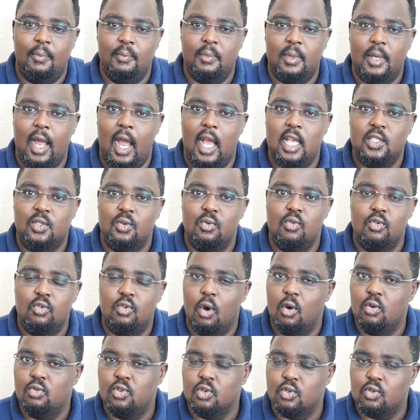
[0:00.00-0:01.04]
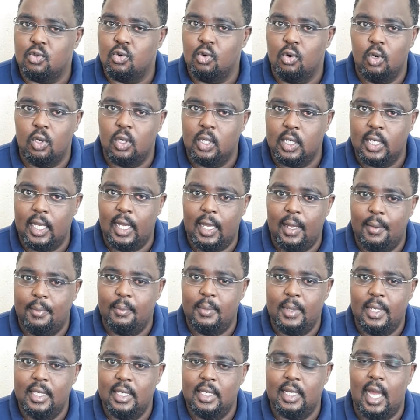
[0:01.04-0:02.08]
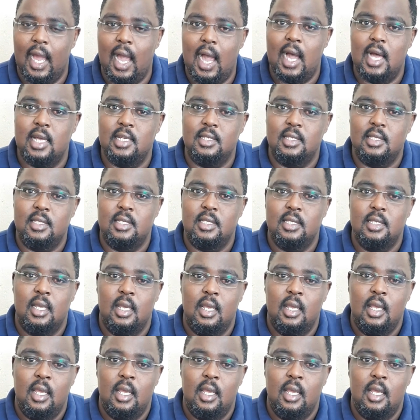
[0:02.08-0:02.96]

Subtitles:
guys who would go to school in cars,